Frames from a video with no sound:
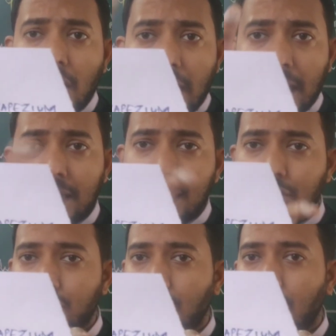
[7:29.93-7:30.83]
in
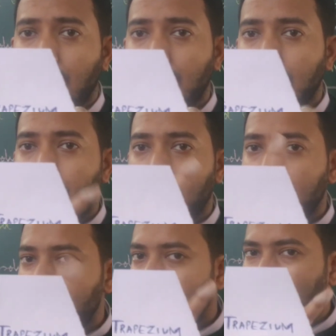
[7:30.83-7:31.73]
this
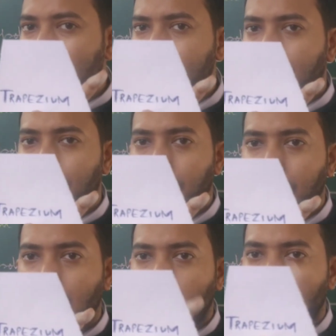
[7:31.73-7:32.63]

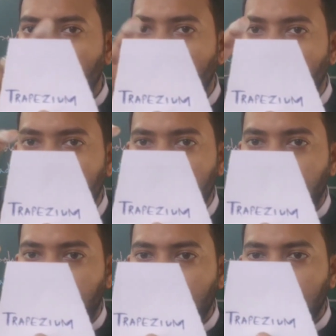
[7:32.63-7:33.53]
trapezium,
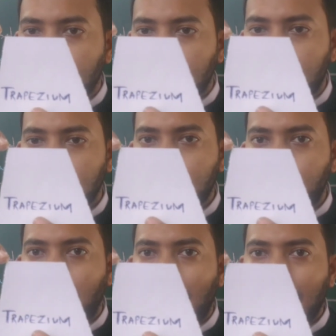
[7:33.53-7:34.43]
if
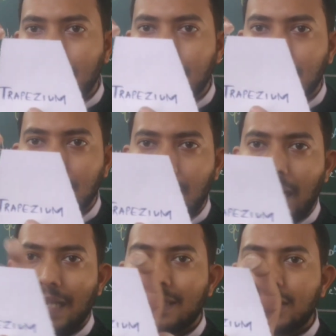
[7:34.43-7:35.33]
this part
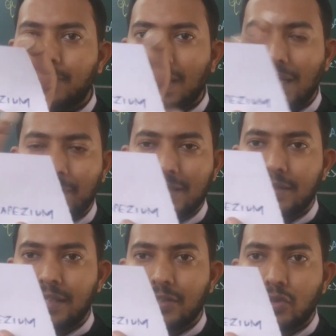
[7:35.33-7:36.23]
and this part, that means
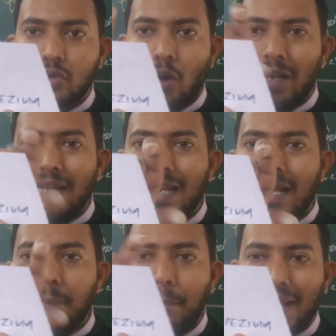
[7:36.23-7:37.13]
this
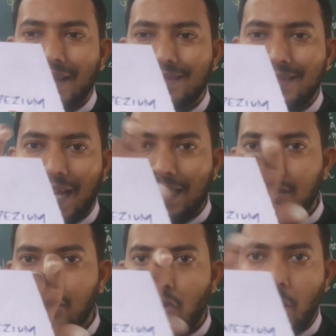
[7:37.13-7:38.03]
non-parallel
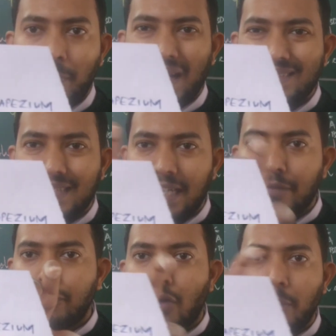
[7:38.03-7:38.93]
side,
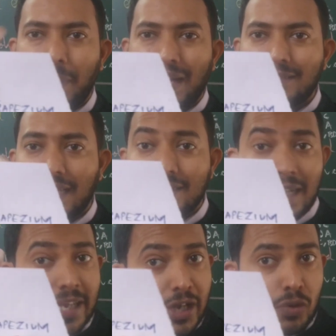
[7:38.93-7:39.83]
if non-parallel sides
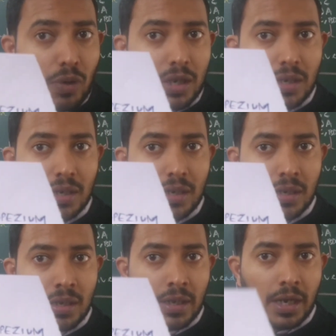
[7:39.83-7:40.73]
are
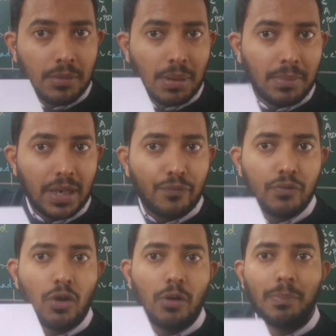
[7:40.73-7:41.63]
equal, remember,
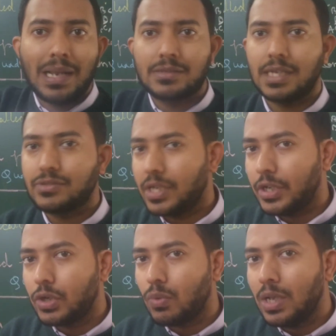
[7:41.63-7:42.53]
if non-parallel sides are
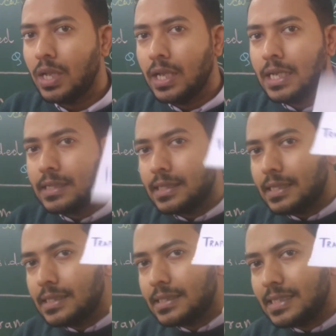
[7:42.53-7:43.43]
equal,
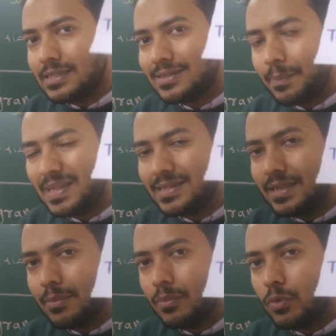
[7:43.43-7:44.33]
then this
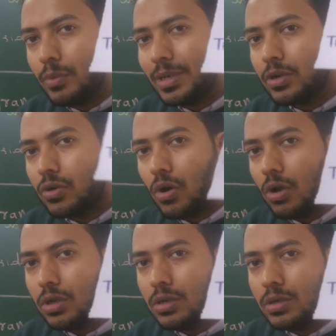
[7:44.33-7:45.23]
trapezium will be
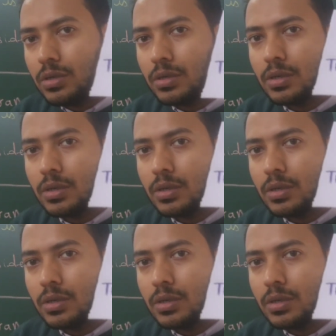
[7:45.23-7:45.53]
called